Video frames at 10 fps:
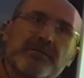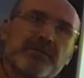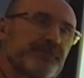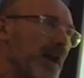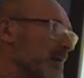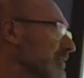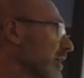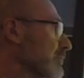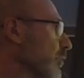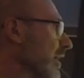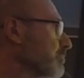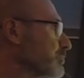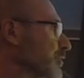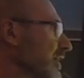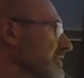fabric with
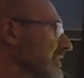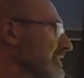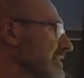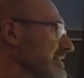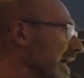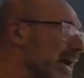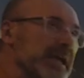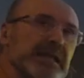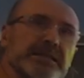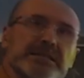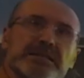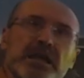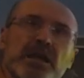printed designs